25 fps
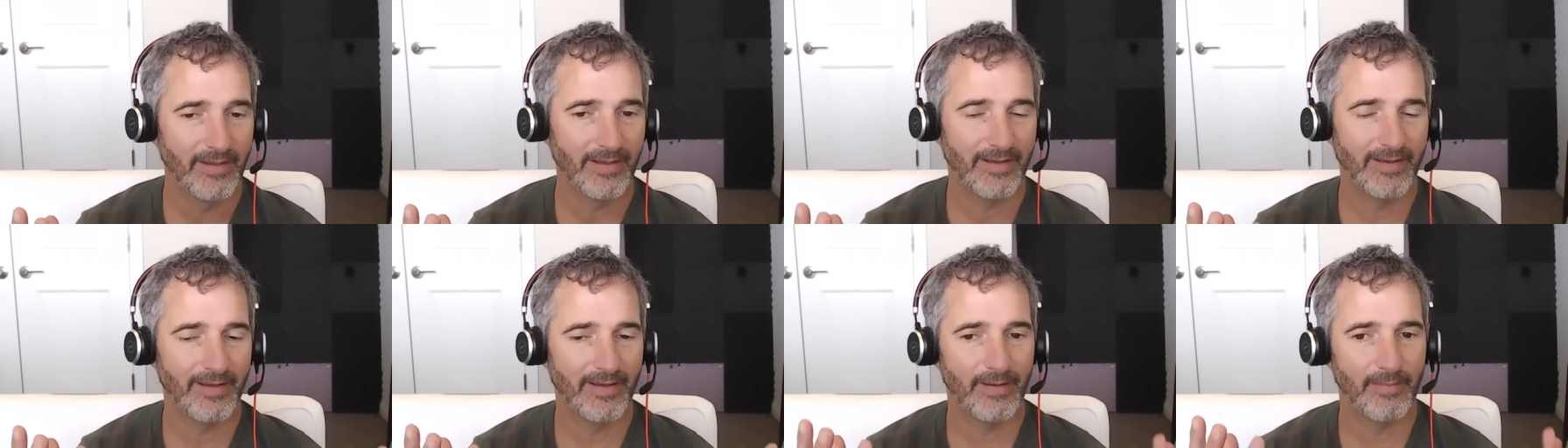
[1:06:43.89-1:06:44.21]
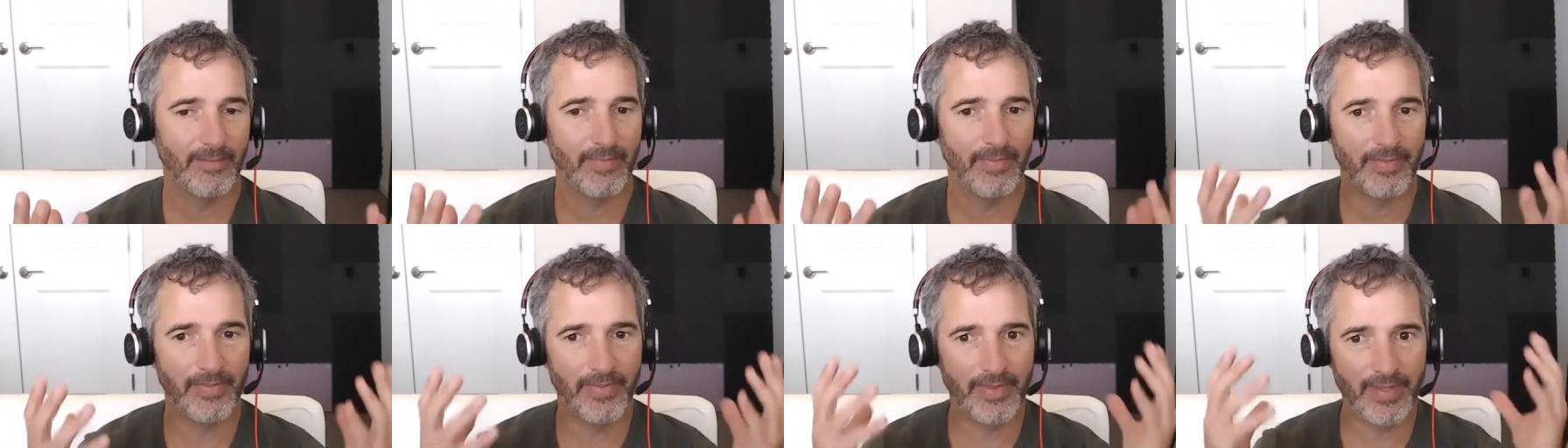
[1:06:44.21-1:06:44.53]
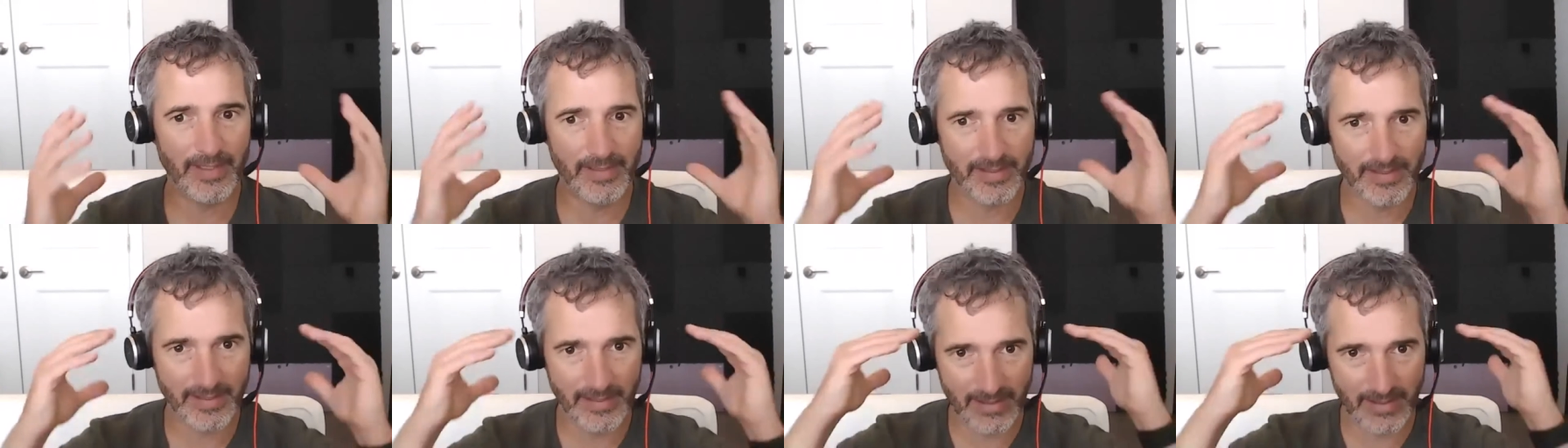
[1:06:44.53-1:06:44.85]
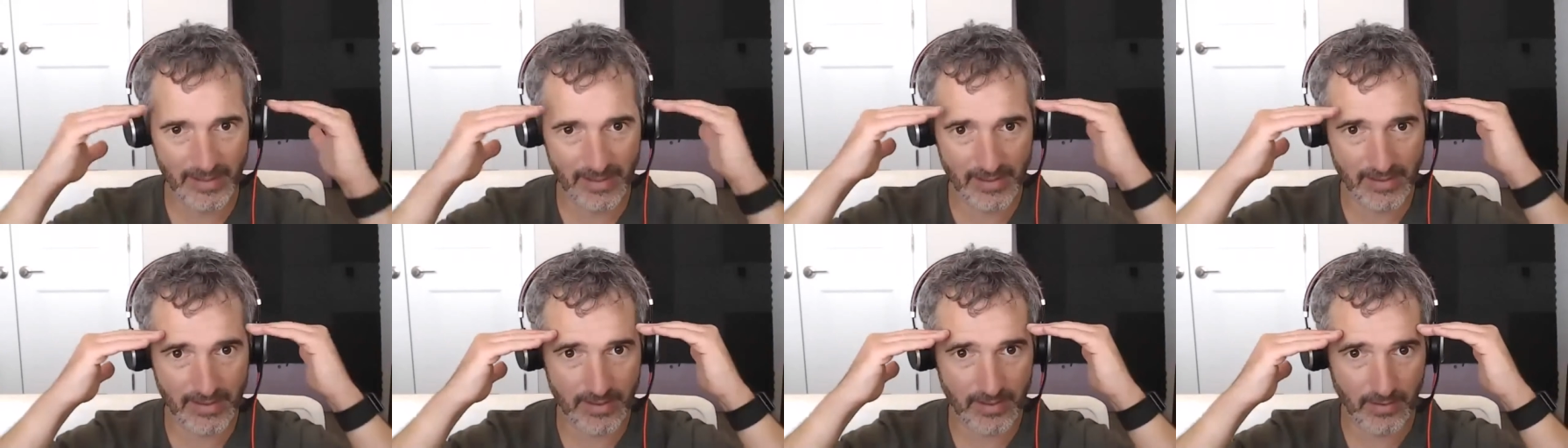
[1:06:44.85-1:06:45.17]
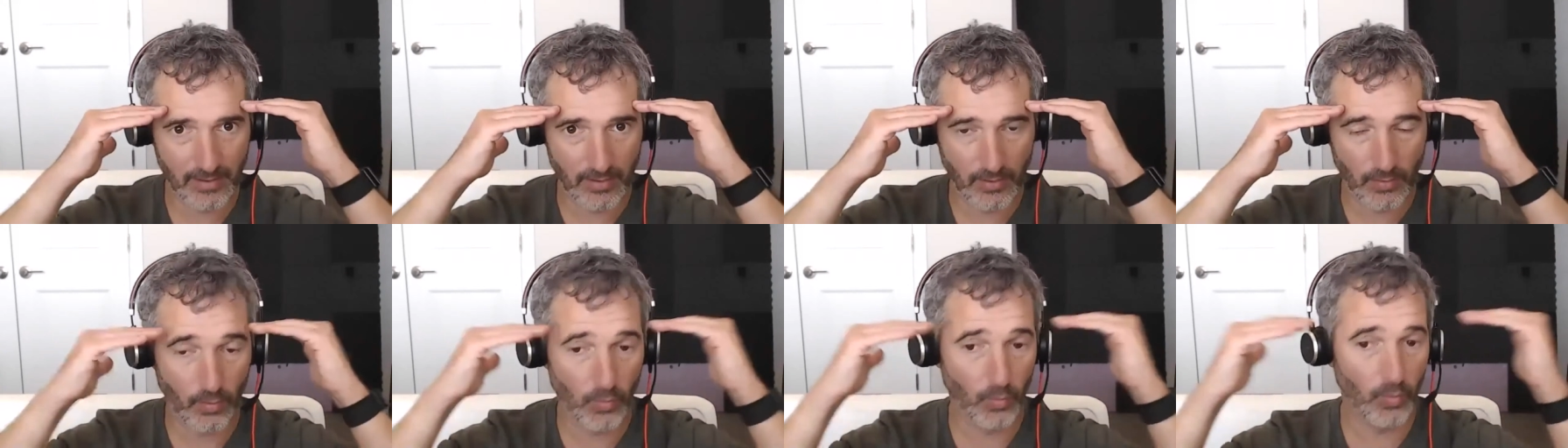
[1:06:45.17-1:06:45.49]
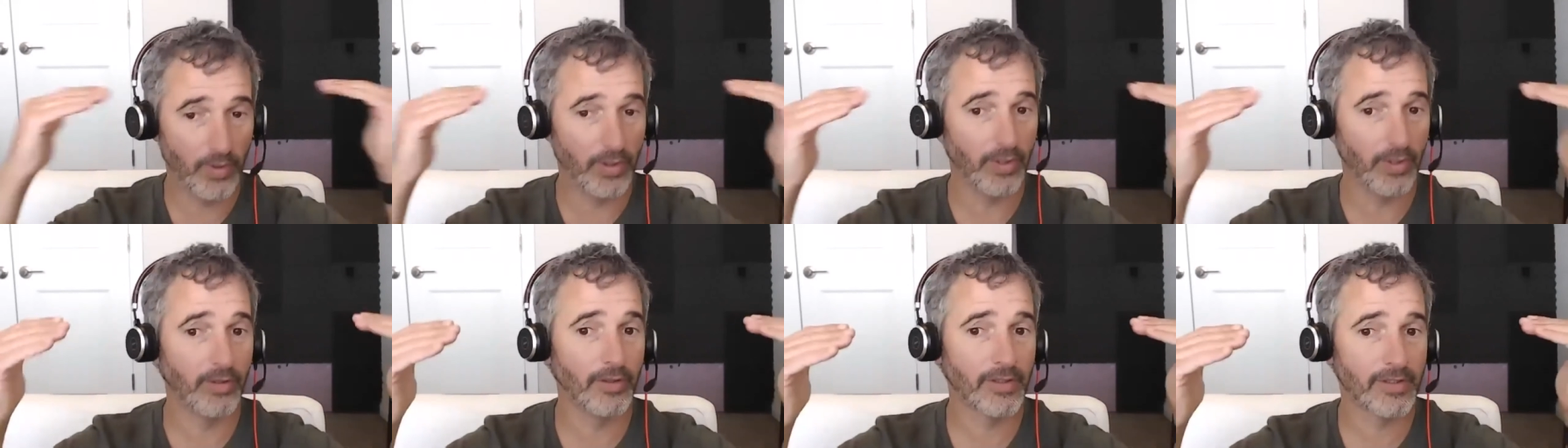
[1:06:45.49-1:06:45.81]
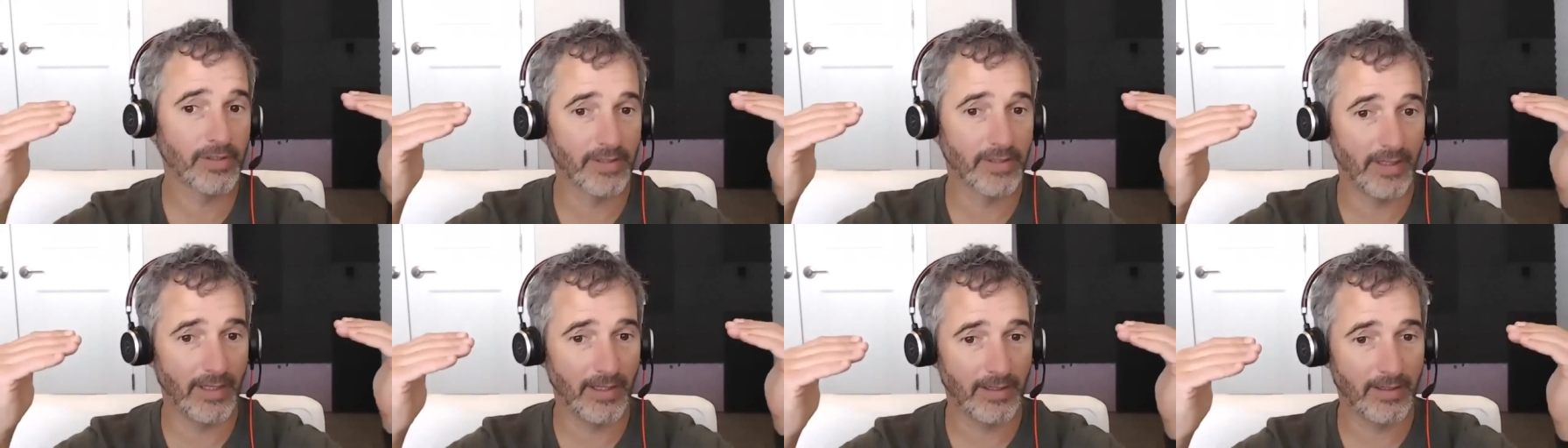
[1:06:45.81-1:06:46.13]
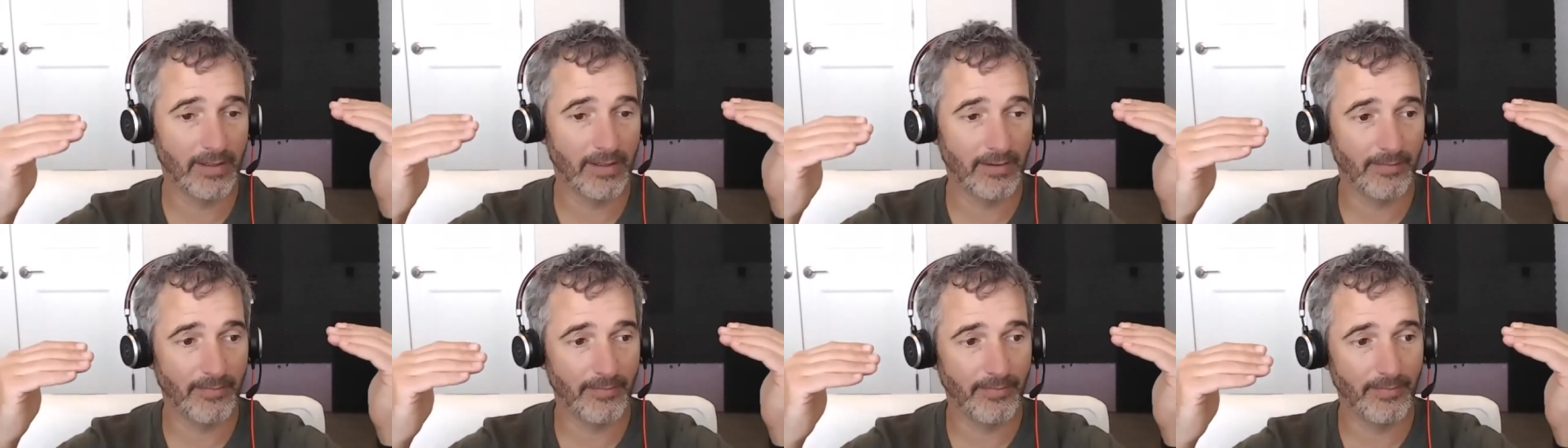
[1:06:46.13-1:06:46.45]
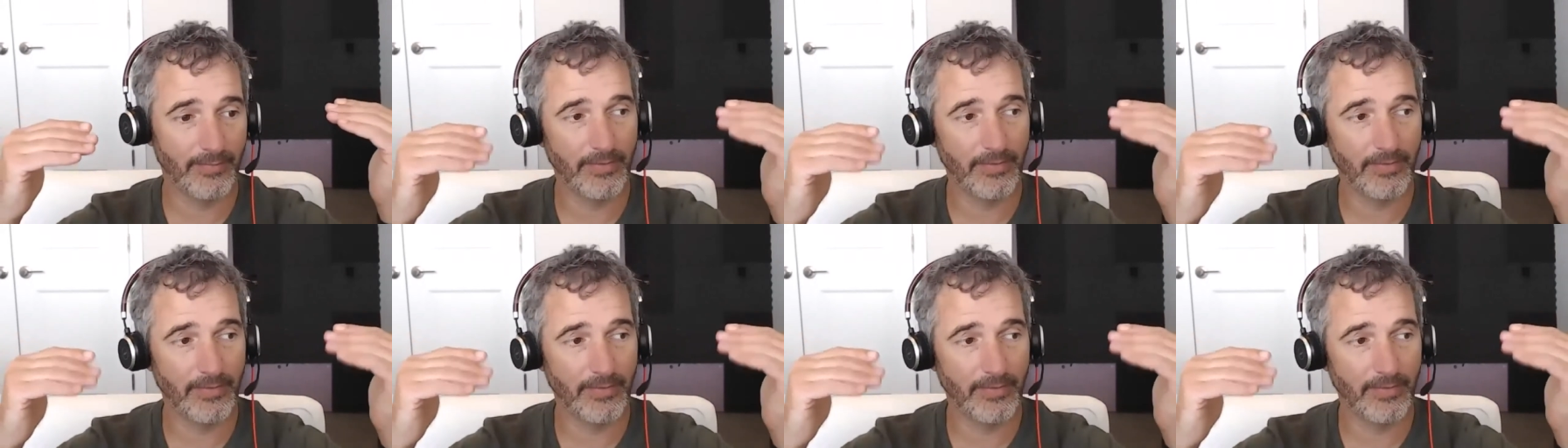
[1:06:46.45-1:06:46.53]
um, this is what it looks like.